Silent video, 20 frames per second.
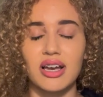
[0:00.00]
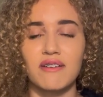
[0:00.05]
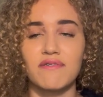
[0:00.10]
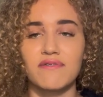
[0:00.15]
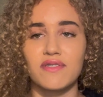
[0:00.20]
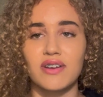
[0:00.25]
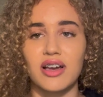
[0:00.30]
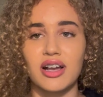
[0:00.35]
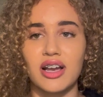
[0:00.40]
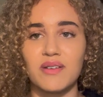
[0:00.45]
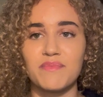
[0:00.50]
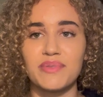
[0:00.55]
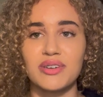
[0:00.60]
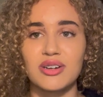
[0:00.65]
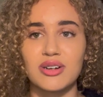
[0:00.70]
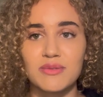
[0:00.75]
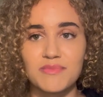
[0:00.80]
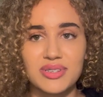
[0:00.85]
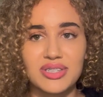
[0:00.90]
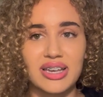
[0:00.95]
I like I'd be
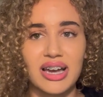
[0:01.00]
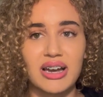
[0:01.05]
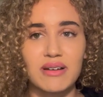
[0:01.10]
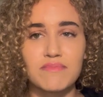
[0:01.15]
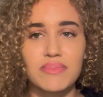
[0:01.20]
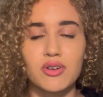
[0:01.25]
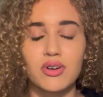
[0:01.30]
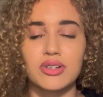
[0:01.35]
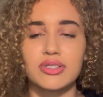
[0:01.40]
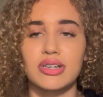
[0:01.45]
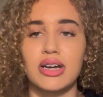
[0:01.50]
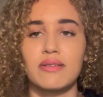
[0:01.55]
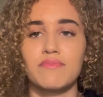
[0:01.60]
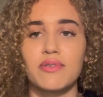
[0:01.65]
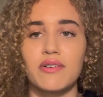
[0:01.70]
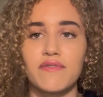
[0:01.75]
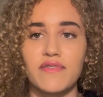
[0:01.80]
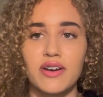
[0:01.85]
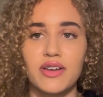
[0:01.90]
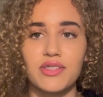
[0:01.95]
upset because I
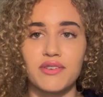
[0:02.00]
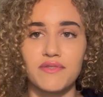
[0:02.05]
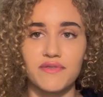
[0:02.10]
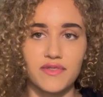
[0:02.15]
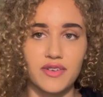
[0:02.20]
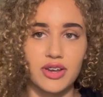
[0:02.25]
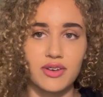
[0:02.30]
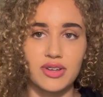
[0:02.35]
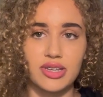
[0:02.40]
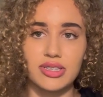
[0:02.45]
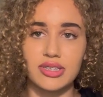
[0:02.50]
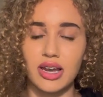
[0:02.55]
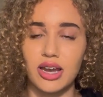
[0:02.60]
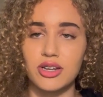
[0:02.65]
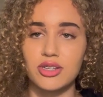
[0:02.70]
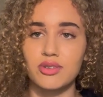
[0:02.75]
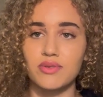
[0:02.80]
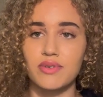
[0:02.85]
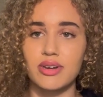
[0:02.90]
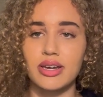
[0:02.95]
prefer the theory
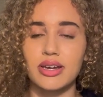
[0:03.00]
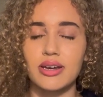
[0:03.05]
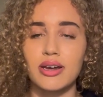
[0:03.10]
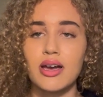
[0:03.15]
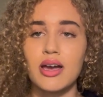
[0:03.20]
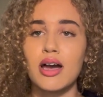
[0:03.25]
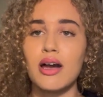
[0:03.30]
side to it.